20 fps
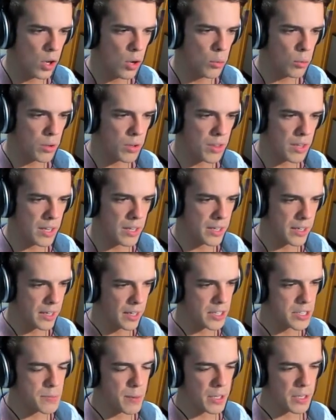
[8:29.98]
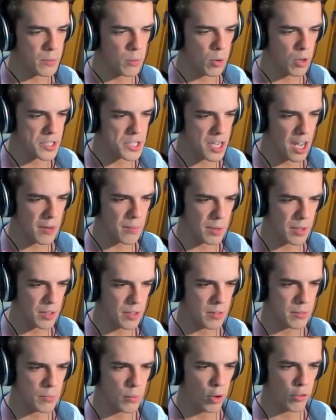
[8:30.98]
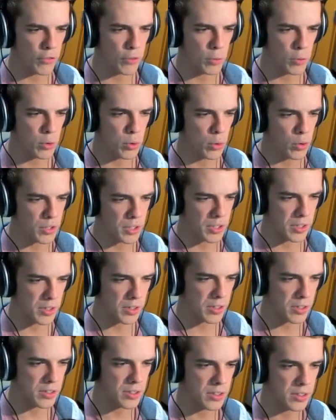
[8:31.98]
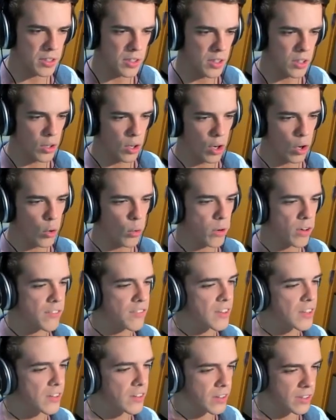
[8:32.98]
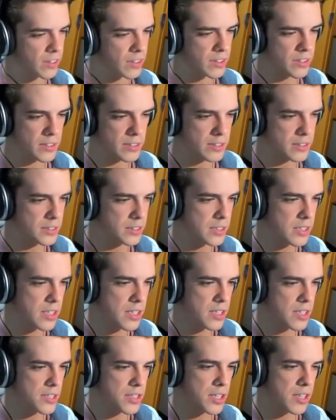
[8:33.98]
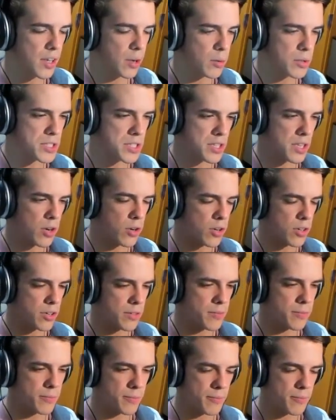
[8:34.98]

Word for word: What are they eating? I expected more excitement. Mall food court dinner. Oh, what a feeling. See, that wasn't hard.